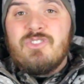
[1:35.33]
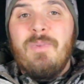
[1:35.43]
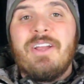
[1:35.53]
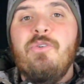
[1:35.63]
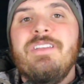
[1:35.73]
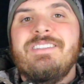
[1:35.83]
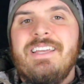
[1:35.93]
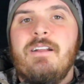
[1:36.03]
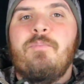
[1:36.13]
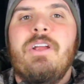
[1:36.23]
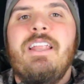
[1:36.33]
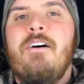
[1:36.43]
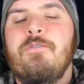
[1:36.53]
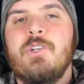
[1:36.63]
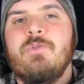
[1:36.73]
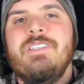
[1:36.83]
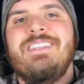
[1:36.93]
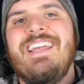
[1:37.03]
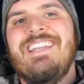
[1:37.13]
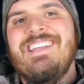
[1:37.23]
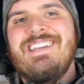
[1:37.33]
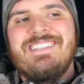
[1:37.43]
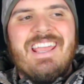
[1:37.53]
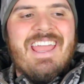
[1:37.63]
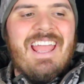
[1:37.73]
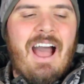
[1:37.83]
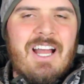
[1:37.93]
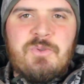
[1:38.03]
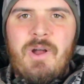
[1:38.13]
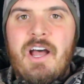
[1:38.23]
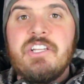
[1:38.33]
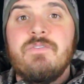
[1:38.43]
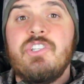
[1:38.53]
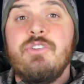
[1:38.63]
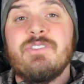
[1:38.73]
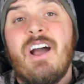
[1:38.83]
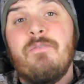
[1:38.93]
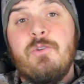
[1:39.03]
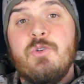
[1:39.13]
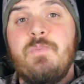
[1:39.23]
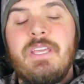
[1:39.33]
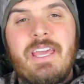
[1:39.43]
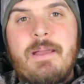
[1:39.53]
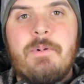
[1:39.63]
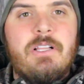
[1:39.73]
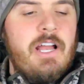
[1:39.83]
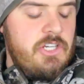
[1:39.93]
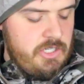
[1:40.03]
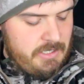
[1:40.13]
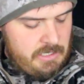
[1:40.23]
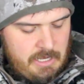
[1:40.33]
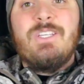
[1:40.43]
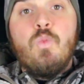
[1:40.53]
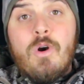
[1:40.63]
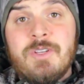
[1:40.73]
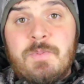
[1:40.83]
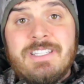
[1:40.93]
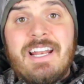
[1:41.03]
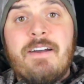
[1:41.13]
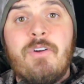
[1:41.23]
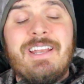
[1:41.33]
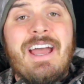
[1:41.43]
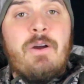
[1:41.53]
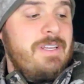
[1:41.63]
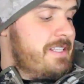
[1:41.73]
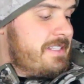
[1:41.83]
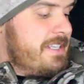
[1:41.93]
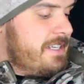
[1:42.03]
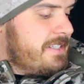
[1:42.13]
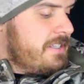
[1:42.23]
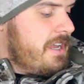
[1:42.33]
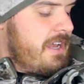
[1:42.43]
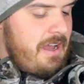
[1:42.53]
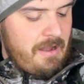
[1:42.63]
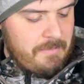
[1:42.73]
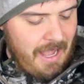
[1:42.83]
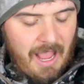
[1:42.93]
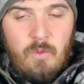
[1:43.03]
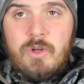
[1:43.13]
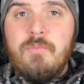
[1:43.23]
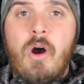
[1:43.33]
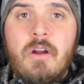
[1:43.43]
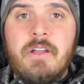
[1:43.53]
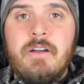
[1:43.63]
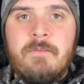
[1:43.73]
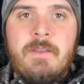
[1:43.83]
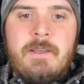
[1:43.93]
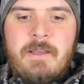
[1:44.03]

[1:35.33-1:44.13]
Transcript: So my current setup right now for the tree stand is a hodgepodge of the Shields Outfitters Big Game Collection. The warmest piece that I have right now is this Highwood parka.